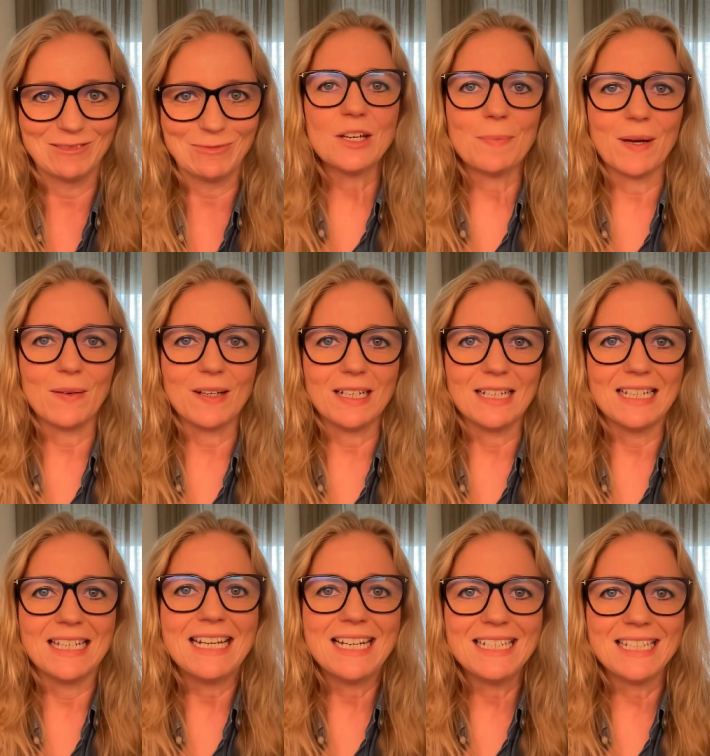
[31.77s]
Think about it.
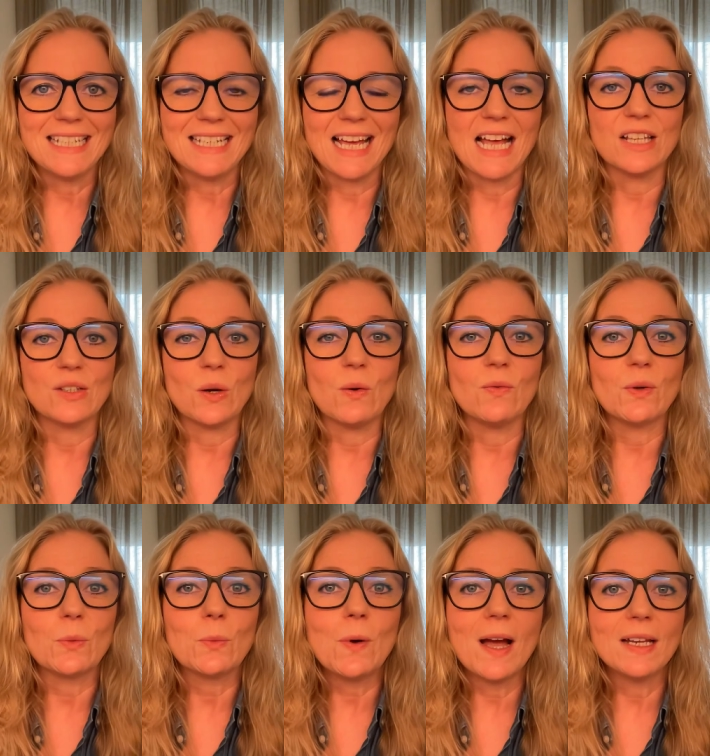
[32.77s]
LinkedIn has
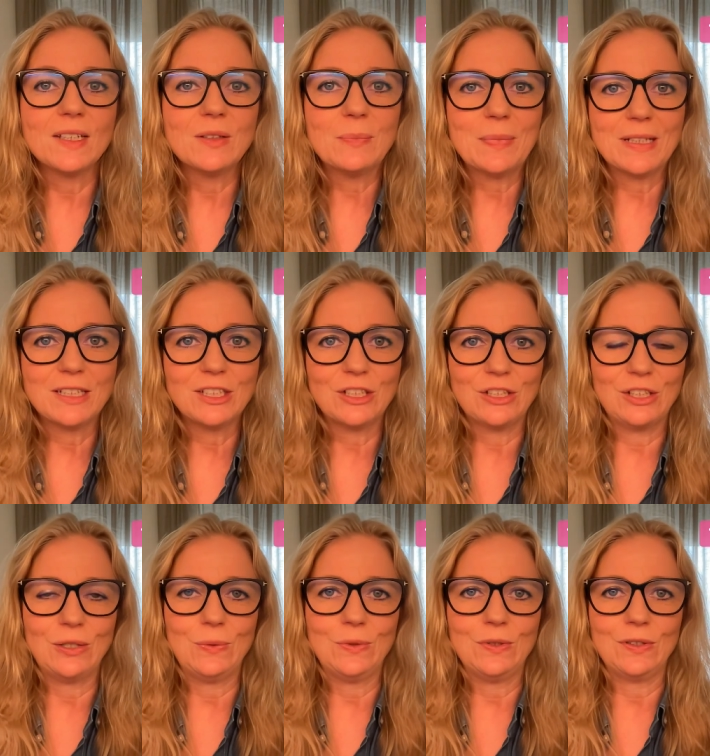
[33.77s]
over 1 billion
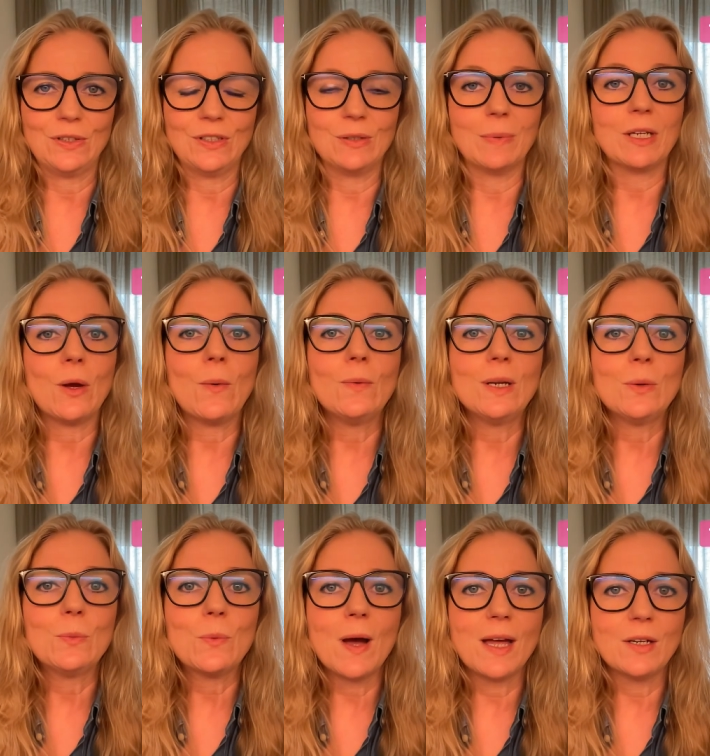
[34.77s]
users, but only
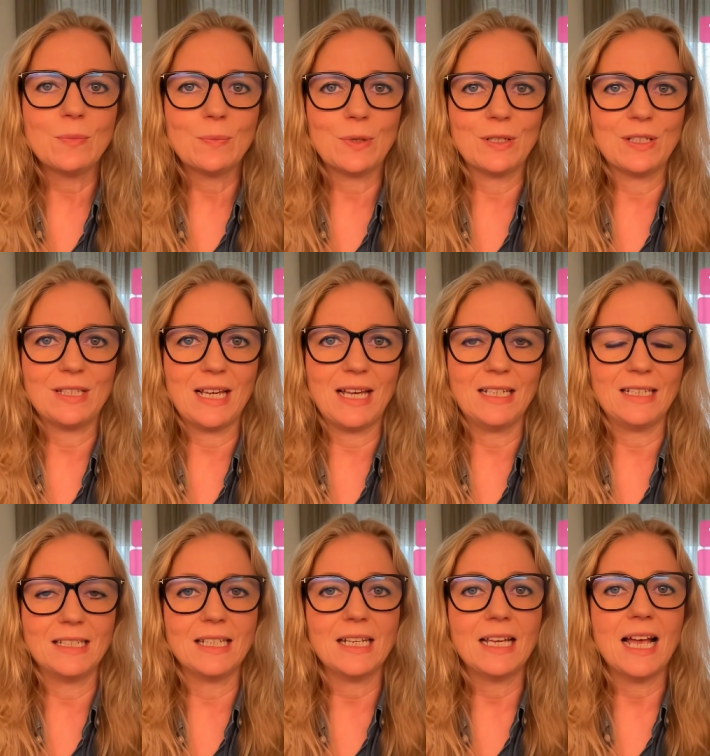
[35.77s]

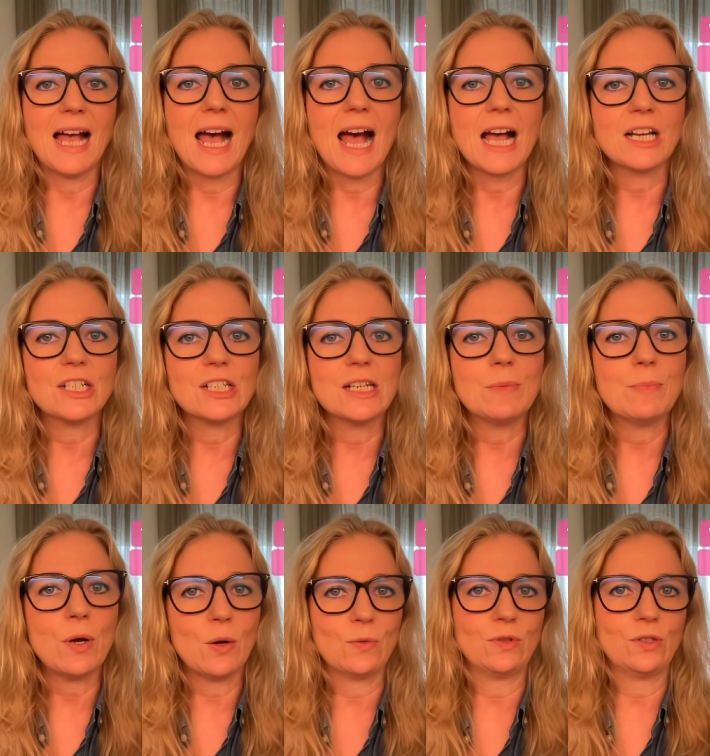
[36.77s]
1% actually
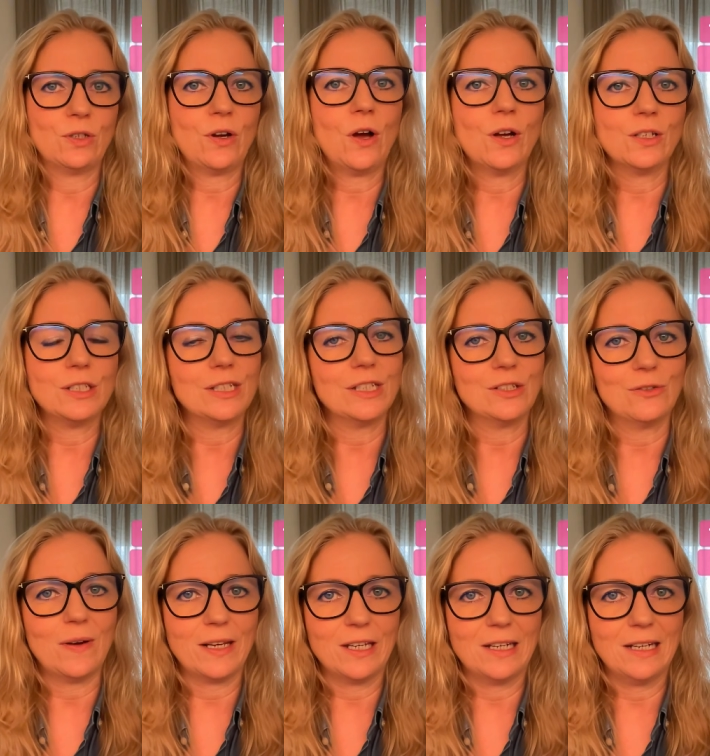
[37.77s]
post content
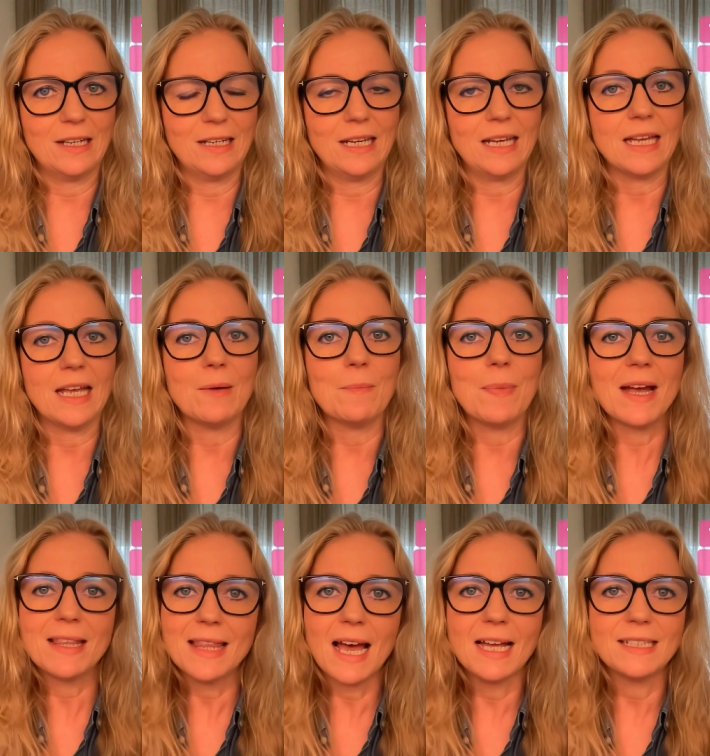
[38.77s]
regularly. And
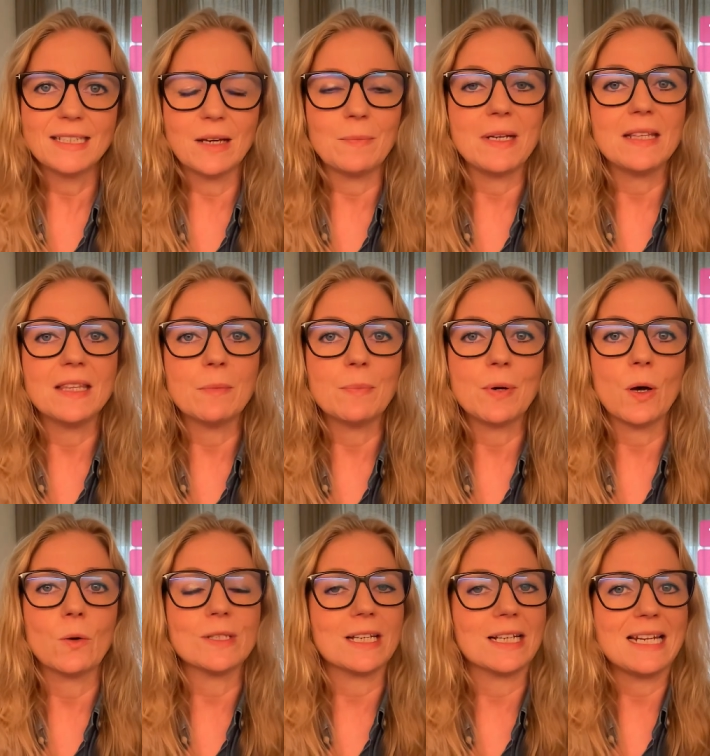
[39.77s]
by that, I mean they
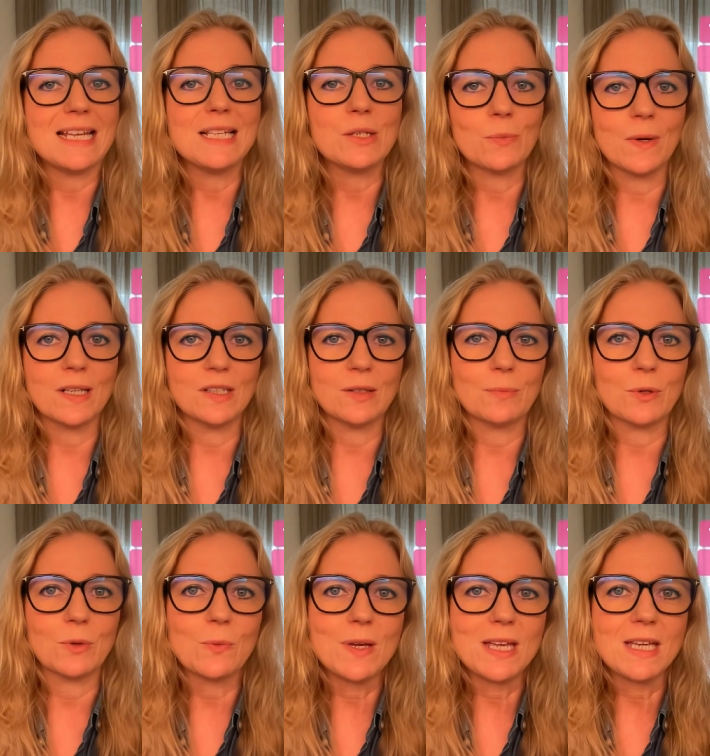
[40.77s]
post at least once
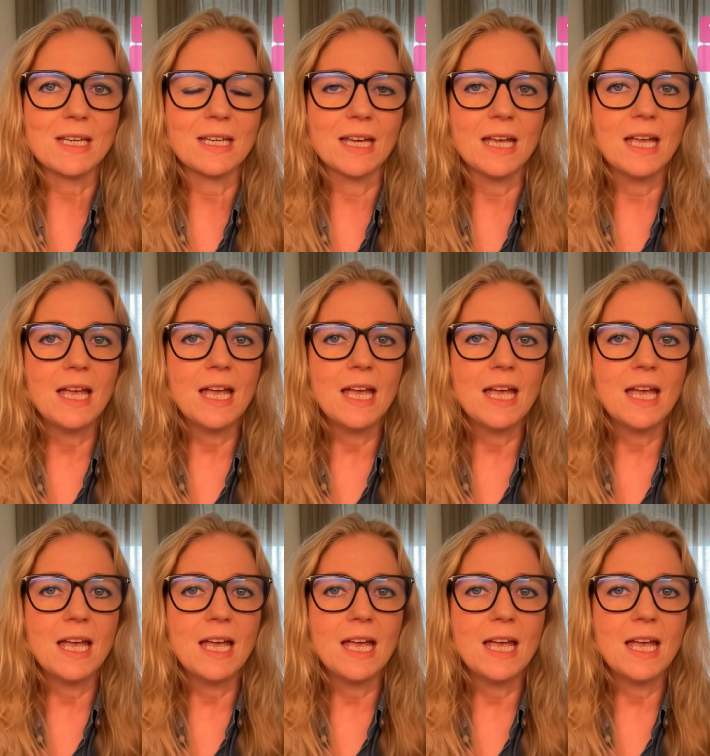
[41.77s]
per week.